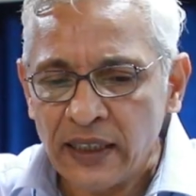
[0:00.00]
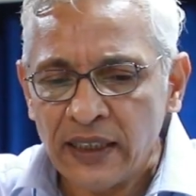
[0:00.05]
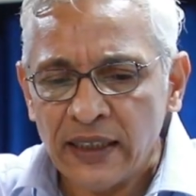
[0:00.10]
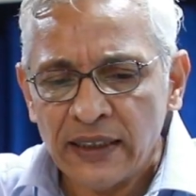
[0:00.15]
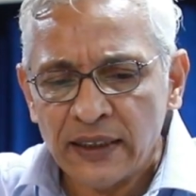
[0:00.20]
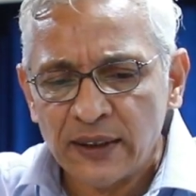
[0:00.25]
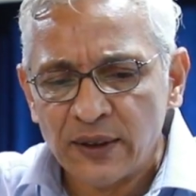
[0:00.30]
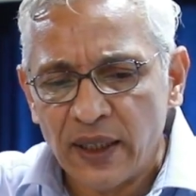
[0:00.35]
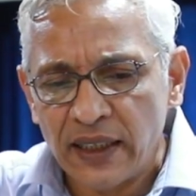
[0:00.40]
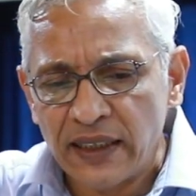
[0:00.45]

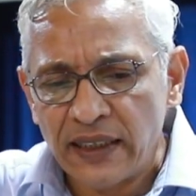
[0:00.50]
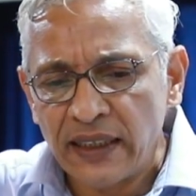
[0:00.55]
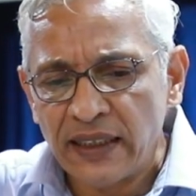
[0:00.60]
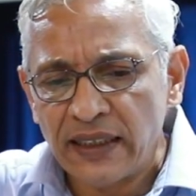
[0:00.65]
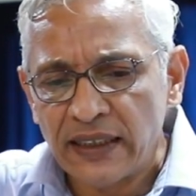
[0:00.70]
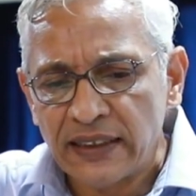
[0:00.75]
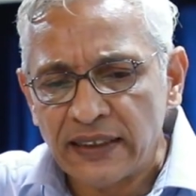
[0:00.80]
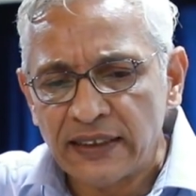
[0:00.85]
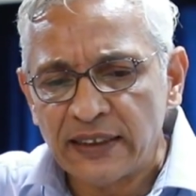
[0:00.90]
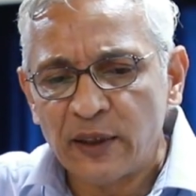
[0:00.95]
So I
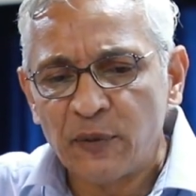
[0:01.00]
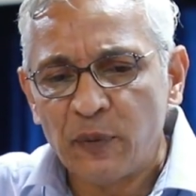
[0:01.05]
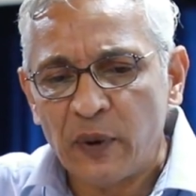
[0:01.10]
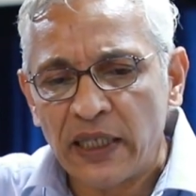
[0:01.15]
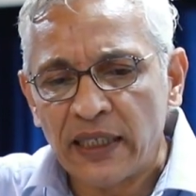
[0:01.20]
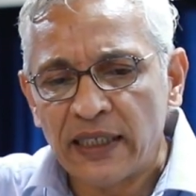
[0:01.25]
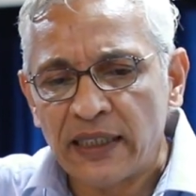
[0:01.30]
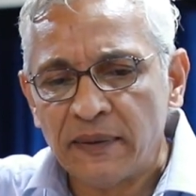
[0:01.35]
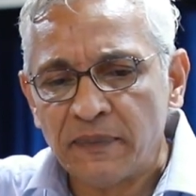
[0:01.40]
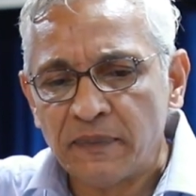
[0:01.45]
think this is a
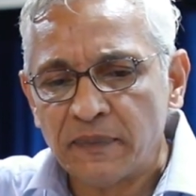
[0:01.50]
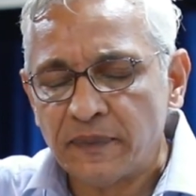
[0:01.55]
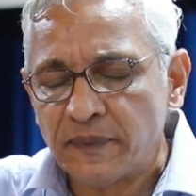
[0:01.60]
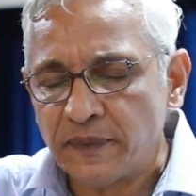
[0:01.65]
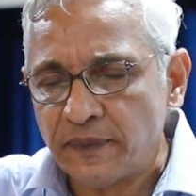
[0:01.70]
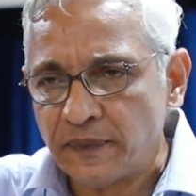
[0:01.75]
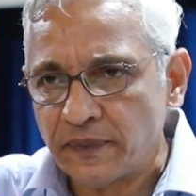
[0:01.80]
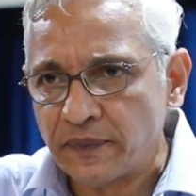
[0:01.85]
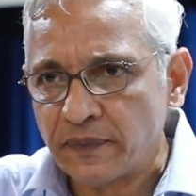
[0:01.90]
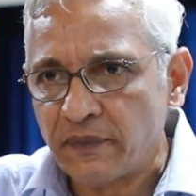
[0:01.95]
welcome
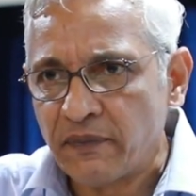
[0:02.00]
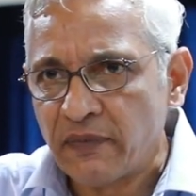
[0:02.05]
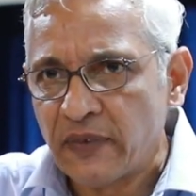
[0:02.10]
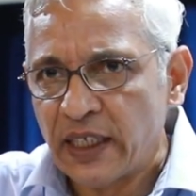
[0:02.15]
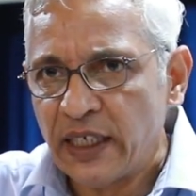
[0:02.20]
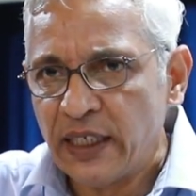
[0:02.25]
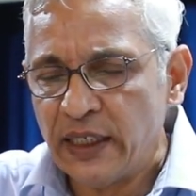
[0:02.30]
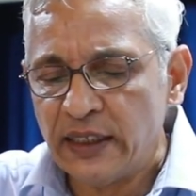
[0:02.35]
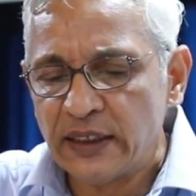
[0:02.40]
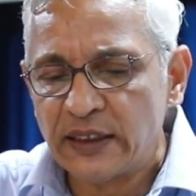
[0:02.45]

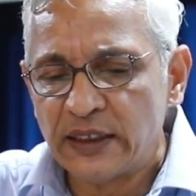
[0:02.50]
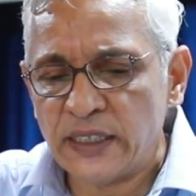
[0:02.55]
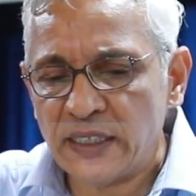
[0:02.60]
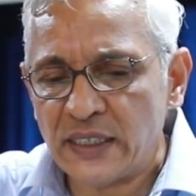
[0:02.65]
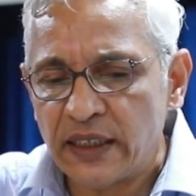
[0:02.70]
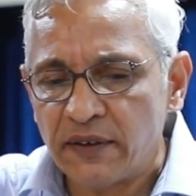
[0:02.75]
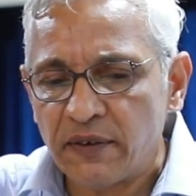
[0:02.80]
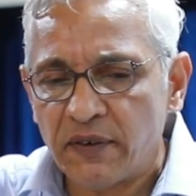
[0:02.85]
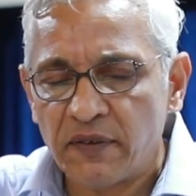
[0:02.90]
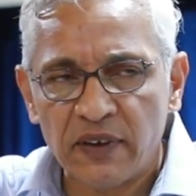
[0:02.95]

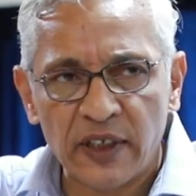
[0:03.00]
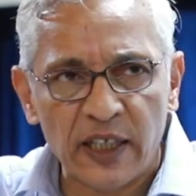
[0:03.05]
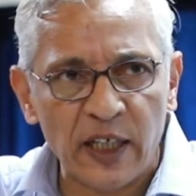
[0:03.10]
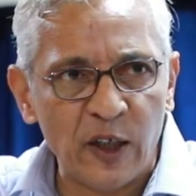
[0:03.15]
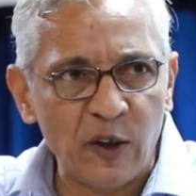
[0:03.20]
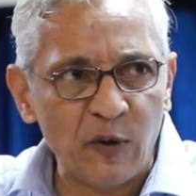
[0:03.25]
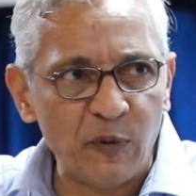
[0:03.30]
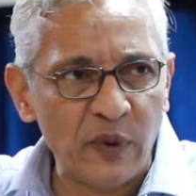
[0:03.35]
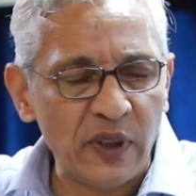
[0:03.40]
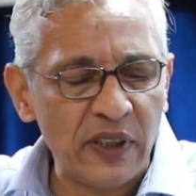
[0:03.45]
initiative of the
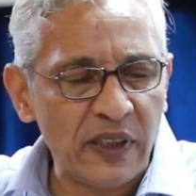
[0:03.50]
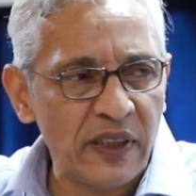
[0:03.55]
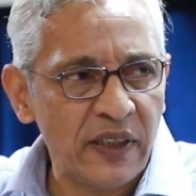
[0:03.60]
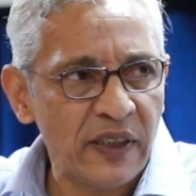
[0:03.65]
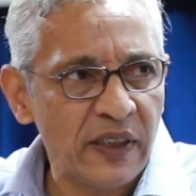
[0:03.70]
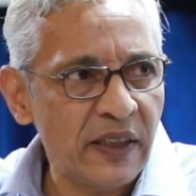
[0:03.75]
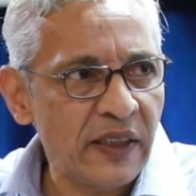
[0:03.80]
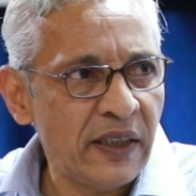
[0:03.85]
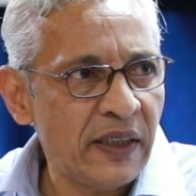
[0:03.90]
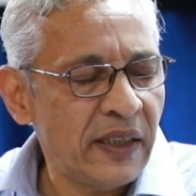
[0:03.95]
government,
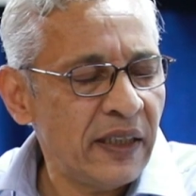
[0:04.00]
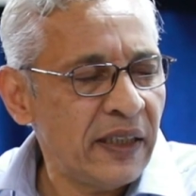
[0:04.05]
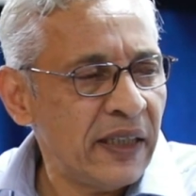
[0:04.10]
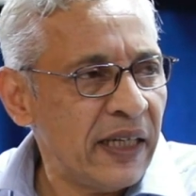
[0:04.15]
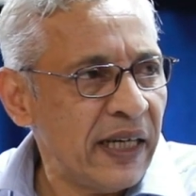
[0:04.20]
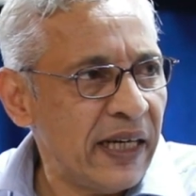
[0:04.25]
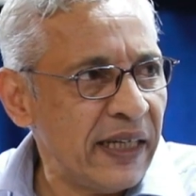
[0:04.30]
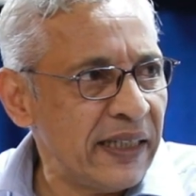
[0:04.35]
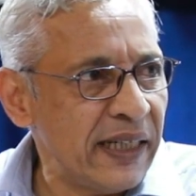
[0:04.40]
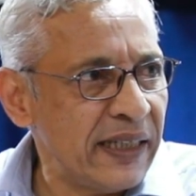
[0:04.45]

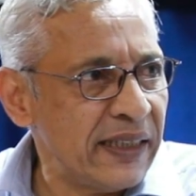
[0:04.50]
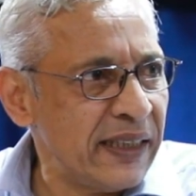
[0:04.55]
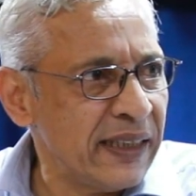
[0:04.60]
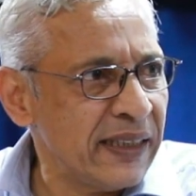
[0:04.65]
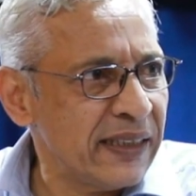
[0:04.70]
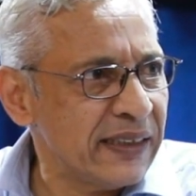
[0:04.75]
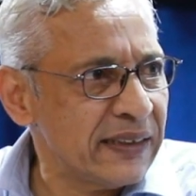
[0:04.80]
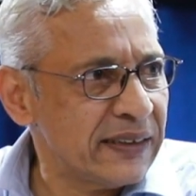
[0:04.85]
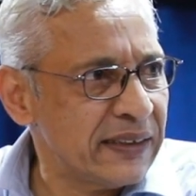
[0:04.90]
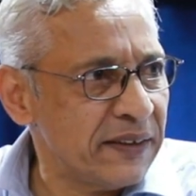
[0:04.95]
and I
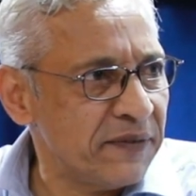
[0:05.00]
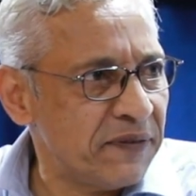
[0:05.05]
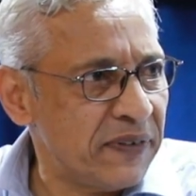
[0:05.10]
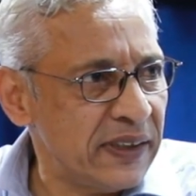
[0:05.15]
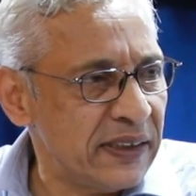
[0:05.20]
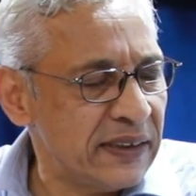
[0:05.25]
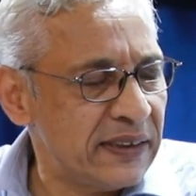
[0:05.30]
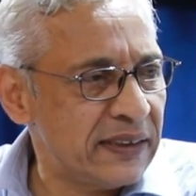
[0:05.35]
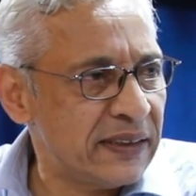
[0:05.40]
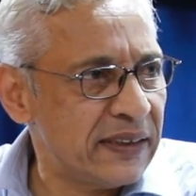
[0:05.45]
think this is the
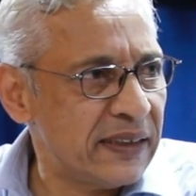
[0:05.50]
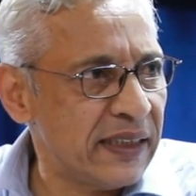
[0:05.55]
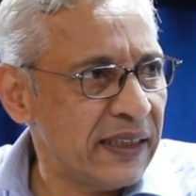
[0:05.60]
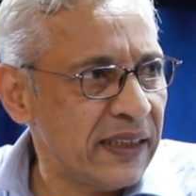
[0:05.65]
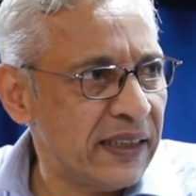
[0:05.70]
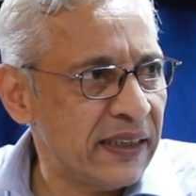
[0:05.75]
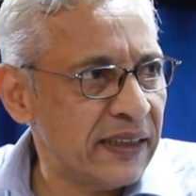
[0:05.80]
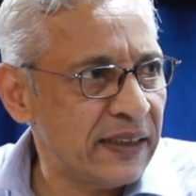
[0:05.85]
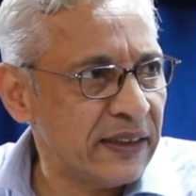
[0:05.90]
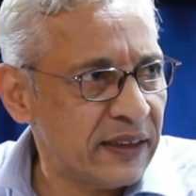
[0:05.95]
first
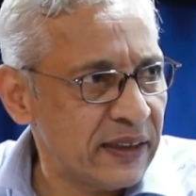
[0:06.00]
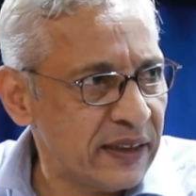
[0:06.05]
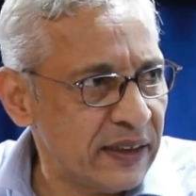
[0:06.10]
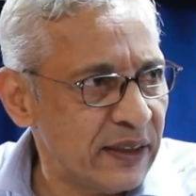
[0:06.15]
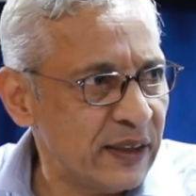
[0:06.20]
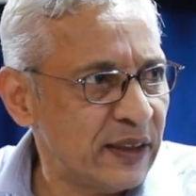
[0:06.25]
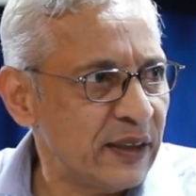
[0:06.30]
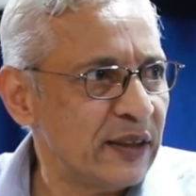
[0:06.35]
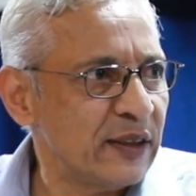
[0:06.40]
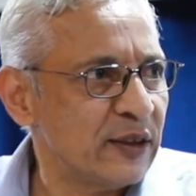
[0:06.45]

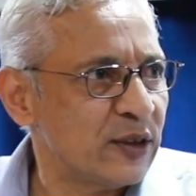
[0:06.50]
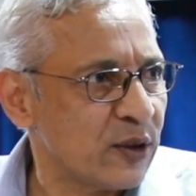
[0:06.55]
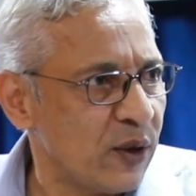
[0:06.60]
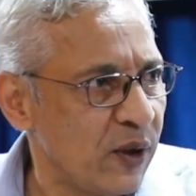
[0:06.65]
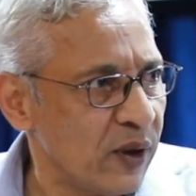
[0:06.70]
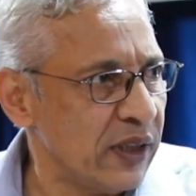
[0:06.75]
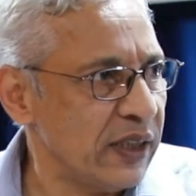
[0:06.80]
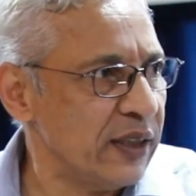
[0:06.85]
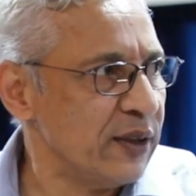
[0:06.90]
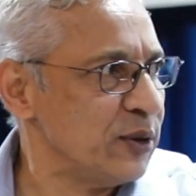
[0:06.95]

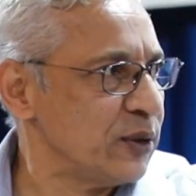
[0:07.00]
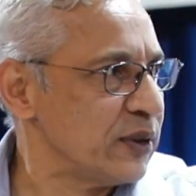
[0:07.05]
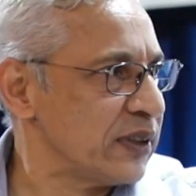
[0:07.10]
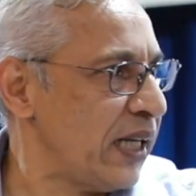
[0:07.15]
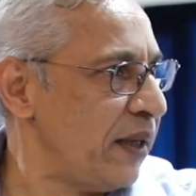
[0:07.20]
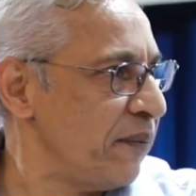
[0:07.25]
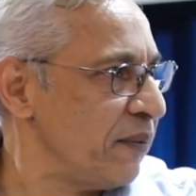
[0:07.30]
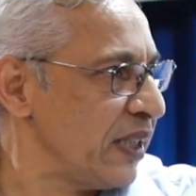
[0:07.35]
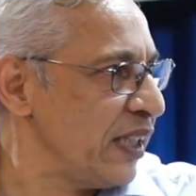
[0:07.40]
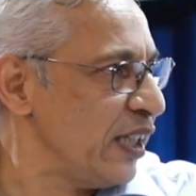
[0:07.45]
scholar who's
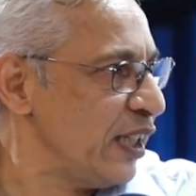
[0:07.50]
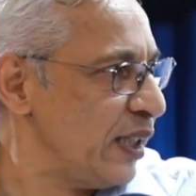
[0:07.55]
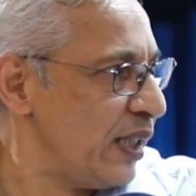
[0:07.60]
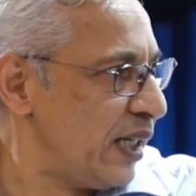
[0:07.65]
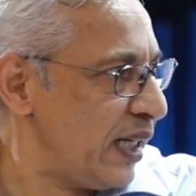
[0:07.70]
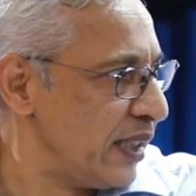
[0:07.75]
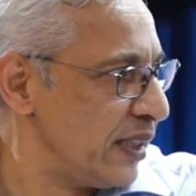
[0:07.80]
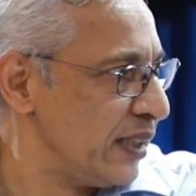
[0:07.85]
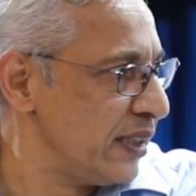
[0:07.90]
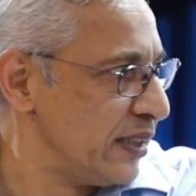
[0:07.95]
coming here
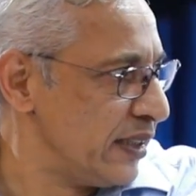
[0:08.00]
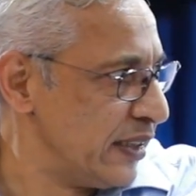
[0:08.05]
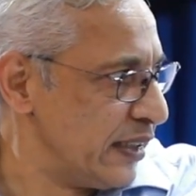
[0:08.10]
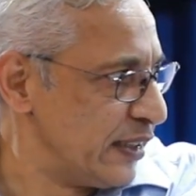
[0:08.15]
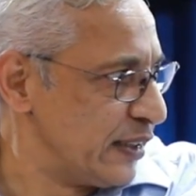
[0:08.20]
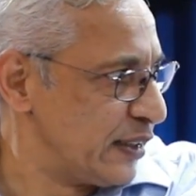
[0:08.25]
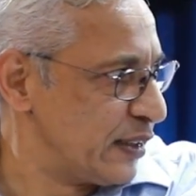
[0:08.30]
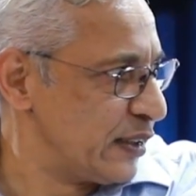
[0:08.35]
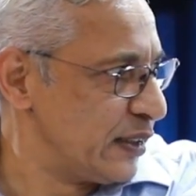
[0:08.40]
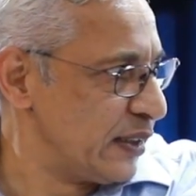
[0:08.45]
under
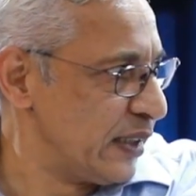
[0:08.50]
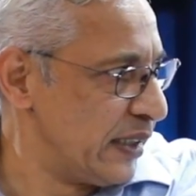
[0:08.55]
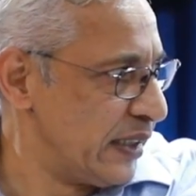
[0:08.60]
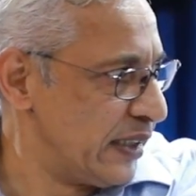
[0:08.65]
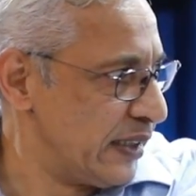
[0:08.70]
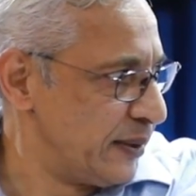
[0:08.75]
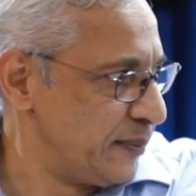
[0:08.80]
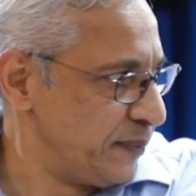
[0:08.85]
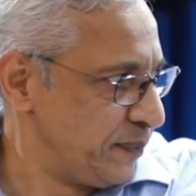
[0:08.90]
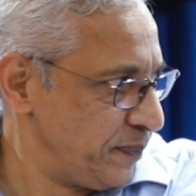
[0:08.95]
this
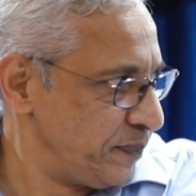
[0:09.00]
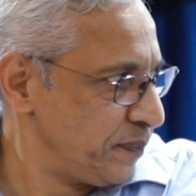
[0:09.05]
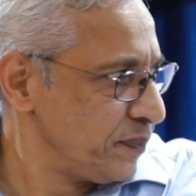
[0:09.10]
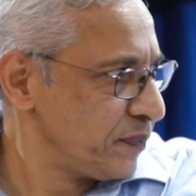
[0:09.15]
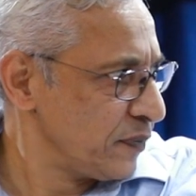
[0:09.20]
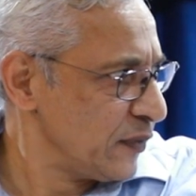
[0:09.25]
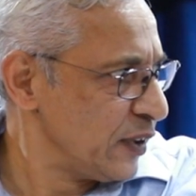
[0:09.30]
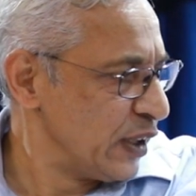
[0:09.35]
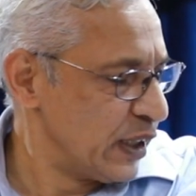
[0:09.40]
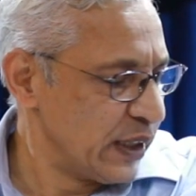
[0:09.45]

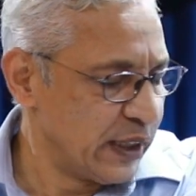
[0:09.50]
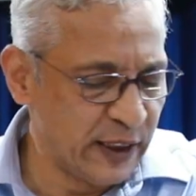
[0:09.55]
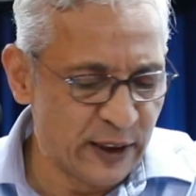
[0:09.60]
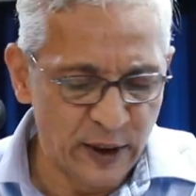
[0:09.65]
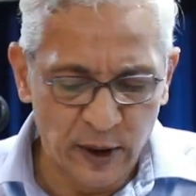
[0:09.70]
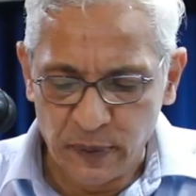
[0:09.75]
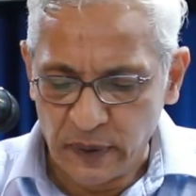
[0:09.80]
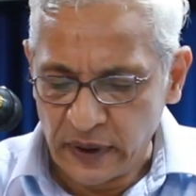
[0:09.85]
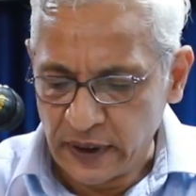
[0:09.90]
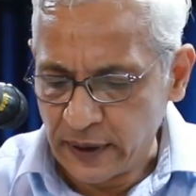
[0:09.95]

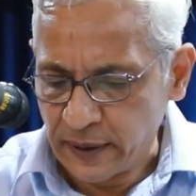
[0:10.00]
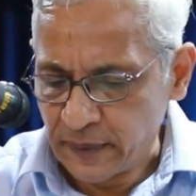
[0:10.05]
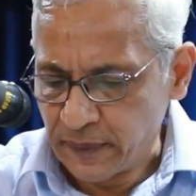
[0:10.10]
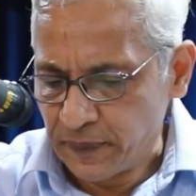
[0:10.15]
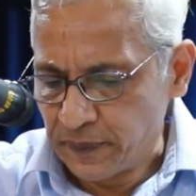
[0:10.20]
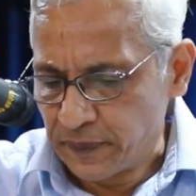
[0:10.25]
arrangement.